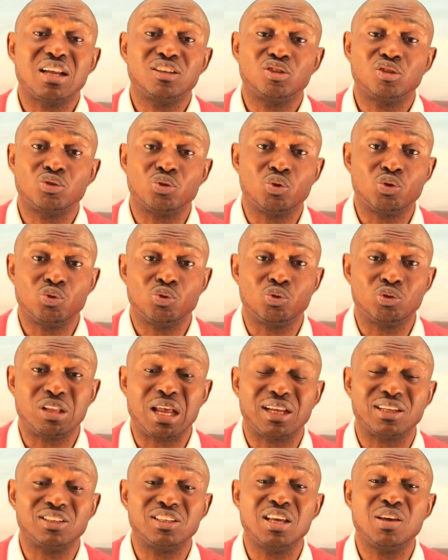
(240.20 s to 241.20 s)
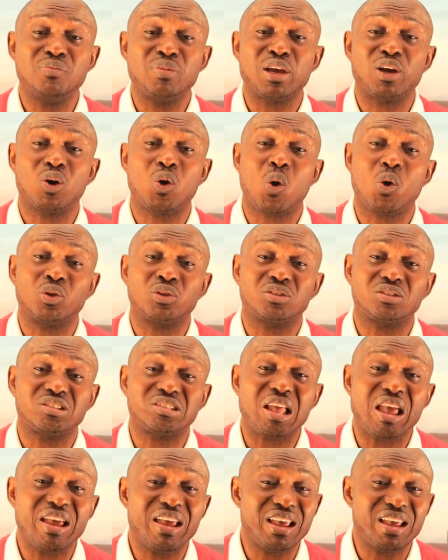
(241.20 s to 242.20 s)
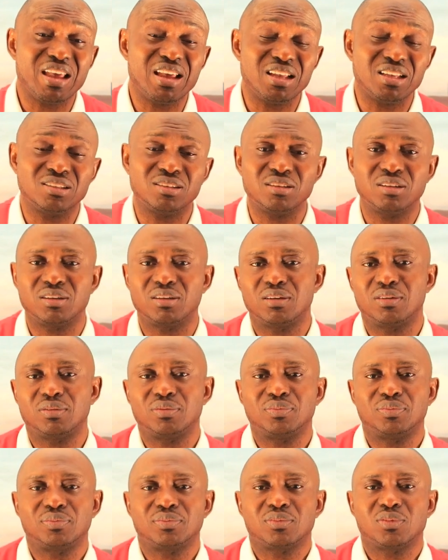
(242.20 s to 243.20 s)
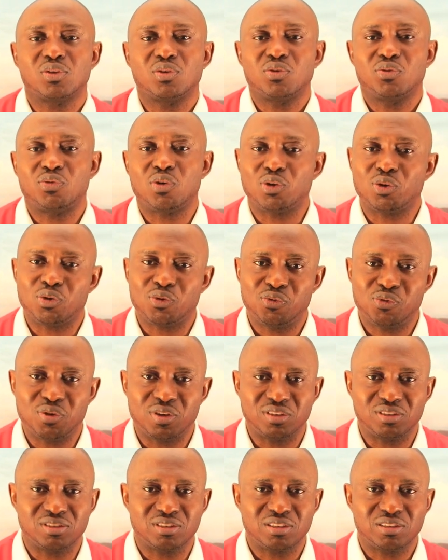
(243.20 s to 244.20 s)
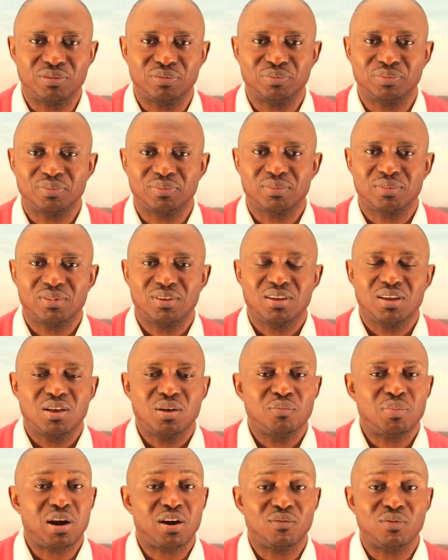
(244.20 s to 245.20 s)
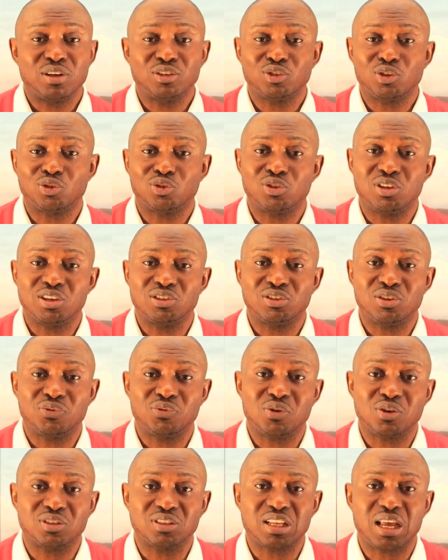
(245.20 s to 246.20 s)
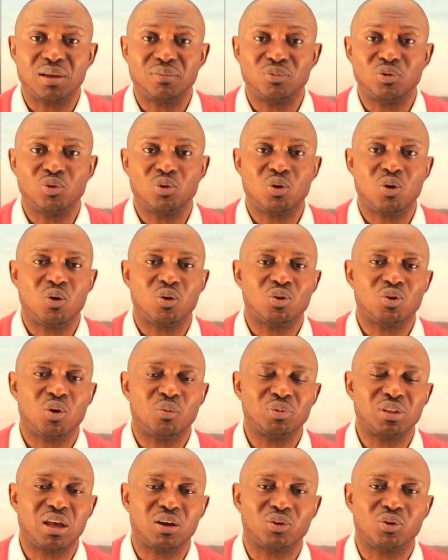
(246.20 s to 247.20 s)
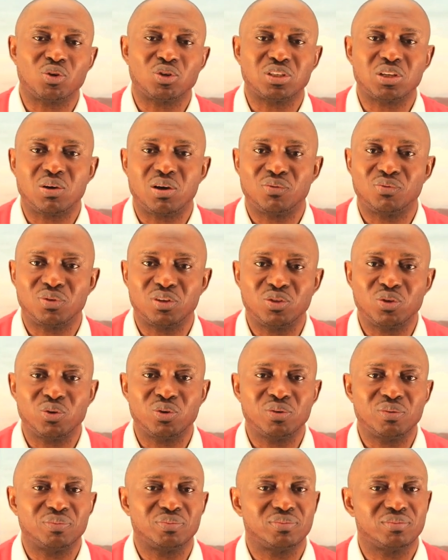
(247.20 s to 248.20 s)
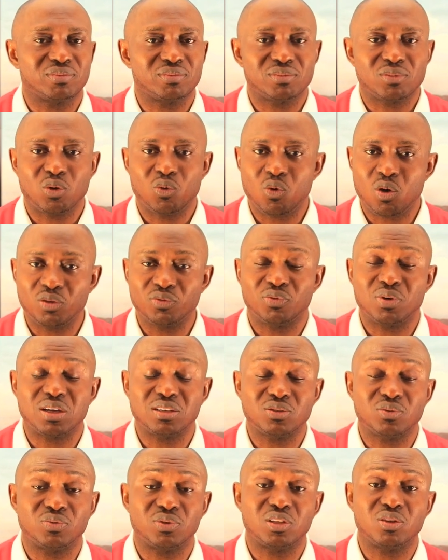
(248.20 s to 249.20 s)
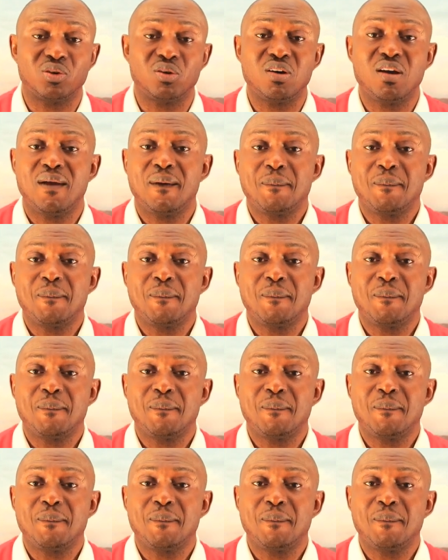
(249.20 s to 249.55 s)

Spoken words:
to you that ye may contend for your faith. Peradventure, today is the first time you're coming across our video, one verse video.